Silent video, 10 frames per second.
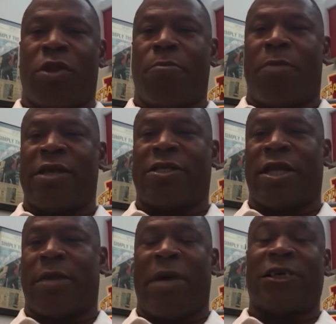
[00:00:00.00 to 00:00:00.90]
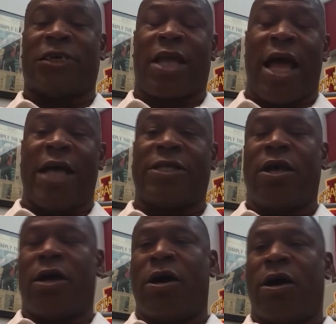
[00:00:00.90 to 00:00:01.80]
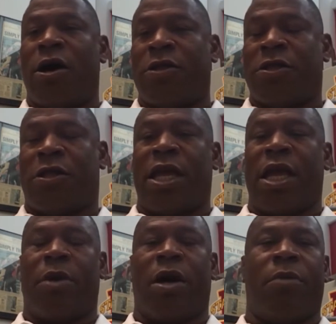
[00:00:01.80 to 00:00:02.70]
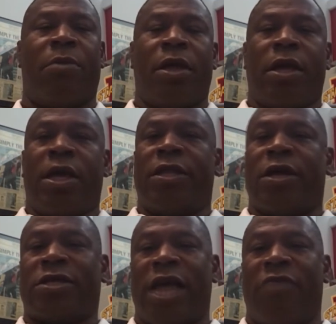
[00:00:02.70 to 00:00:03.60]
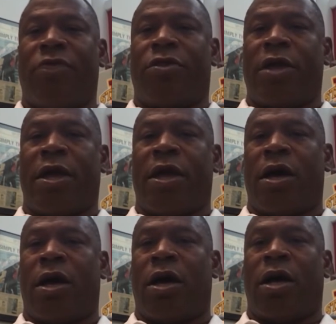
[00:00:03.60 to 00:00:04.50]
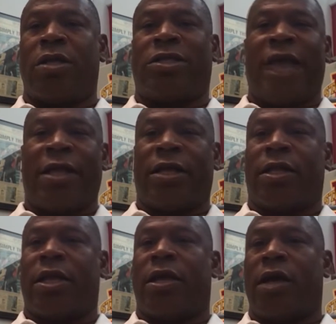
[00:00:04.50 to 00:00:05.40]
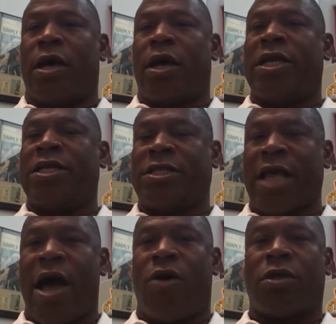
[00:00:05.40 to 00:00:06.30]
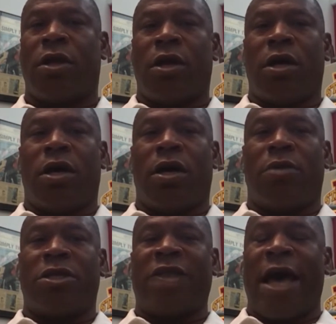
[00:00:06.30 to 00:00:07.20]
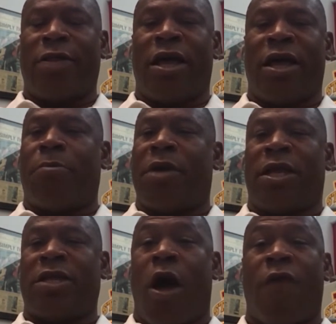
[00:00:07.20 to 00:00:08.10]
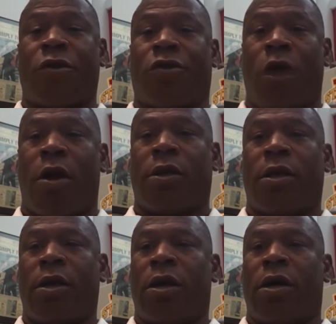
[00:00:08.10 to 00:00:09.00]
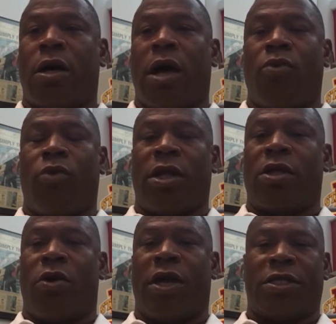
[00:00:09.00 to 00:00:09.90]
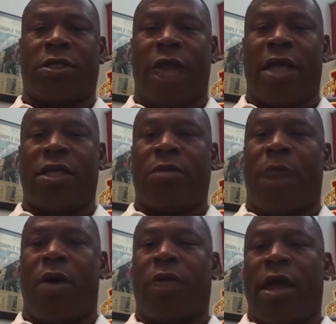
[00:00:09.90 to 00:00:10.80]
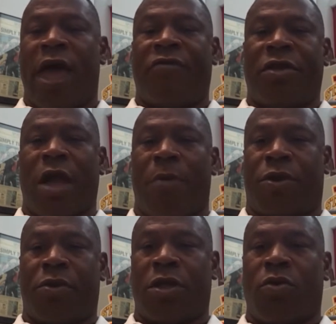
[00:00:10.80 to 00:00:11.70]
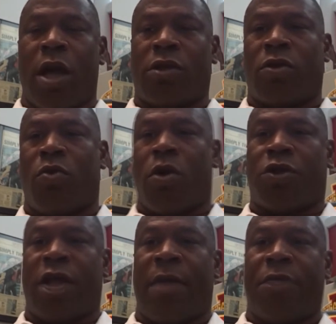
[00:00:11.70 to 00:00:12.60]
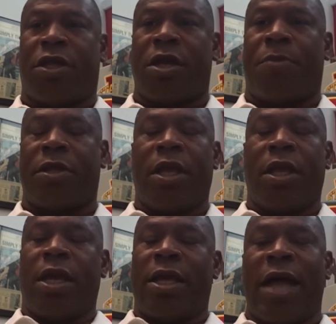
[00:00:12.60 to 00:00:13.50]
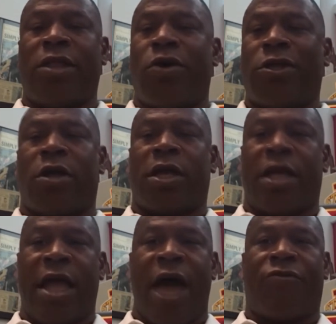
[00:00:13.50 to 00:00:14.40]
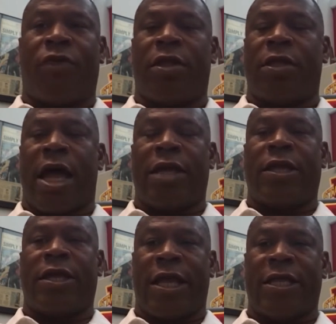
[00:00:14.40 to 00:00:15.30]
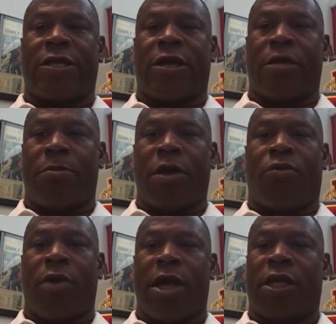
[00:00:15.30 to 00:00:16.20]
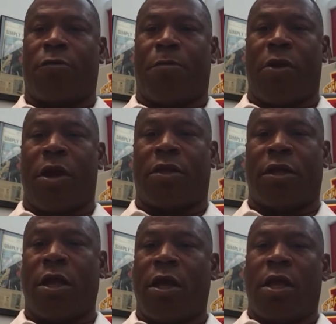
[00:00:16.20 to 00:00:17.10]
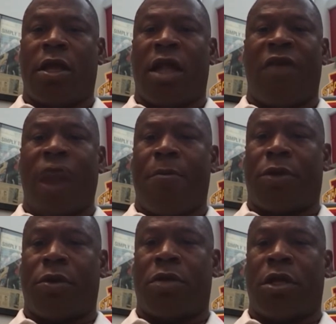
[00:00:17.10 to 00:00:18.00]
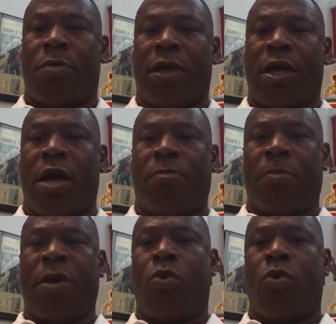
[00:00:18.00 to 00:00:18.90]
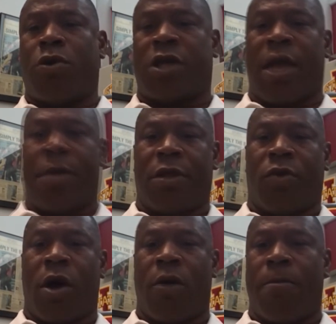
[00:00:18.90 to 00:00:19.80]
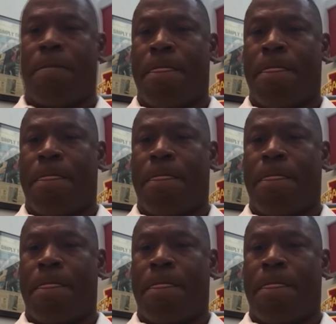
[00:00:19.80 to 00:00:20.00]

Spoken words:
with the best of guys on the team. He does everything technically. He's sound. But his athletic ability is off the chart. I really know he's excited about having this opportunity to wrestle in the World Championship. And I know he's going to get after it. And I think that it's going to be a great experience. And he'll have an opportunity to be a world champion as well.